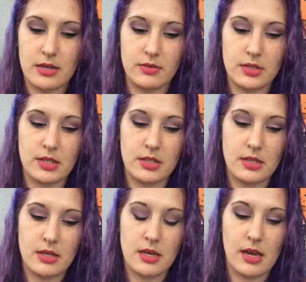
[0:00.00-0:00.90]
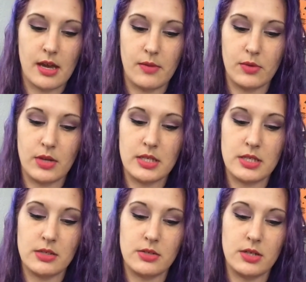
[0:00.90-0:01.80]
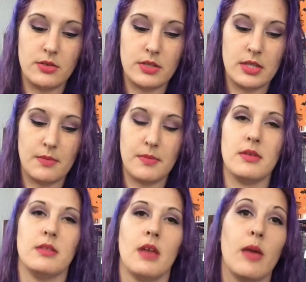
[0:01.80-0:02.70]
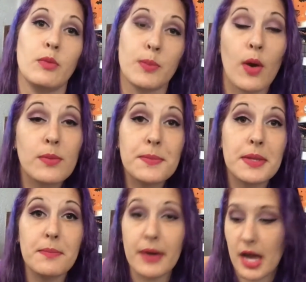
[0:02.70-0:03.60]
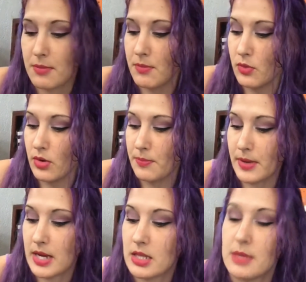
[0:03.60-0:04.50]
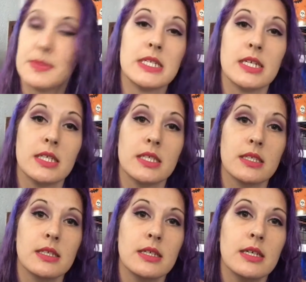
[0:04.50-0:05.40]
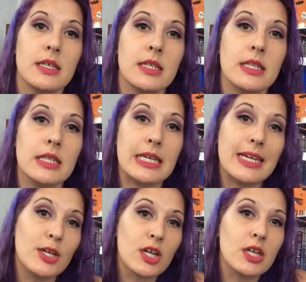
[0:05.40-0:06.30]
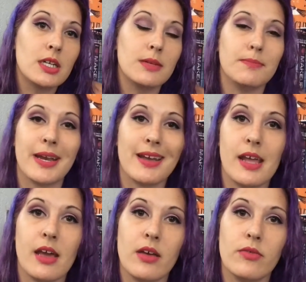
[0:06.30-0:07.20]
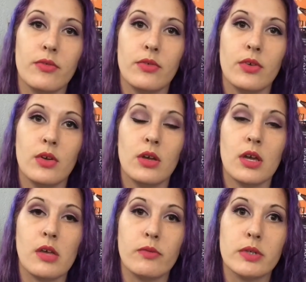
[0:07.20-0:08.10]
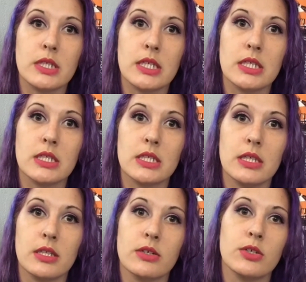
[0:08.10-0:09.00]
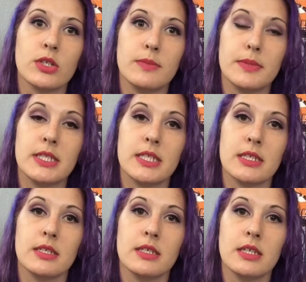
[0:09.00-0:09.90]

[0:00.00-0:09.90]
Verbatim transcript: out. I will continue to use them. I will probably buy more Bite lipsticks later, but I have a ridiculously large lipstick